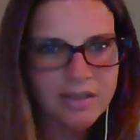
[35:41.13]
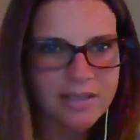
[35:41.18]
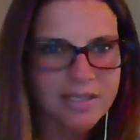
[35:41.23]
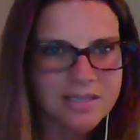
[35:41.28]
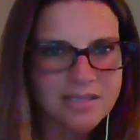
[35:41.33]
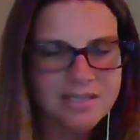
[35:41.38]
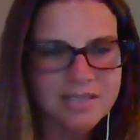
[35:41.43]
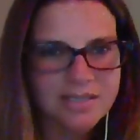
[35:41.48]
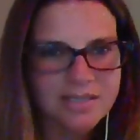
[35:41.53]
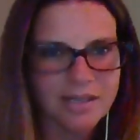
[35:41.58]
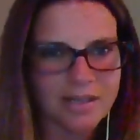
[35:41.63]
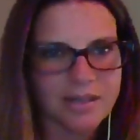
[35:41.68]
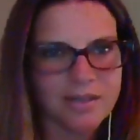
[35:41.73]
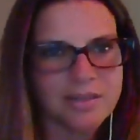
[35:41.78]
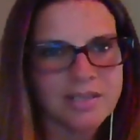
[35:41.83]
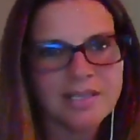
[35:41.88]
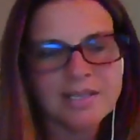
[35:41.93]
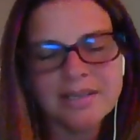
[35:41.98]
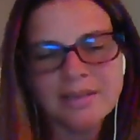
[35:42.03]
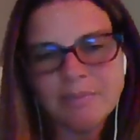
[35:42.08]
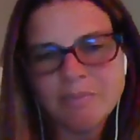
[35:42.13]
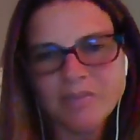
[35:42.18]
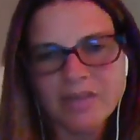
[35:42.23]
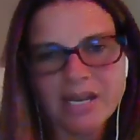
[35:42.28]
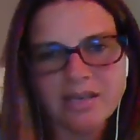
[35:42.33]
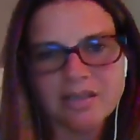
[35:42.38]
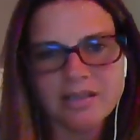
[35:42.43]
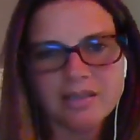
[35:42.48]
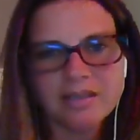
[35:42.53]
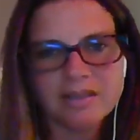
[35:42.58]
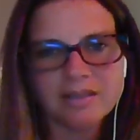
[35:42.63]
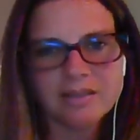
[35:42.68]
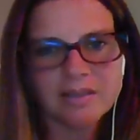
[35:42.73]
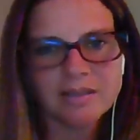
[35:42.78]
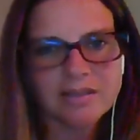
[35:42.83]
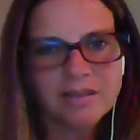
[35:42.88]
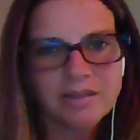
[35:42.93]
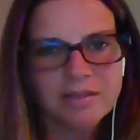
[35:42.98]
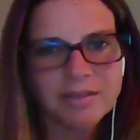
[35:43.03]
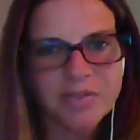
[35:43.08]
Let's, and
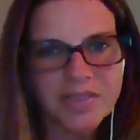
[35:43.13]
little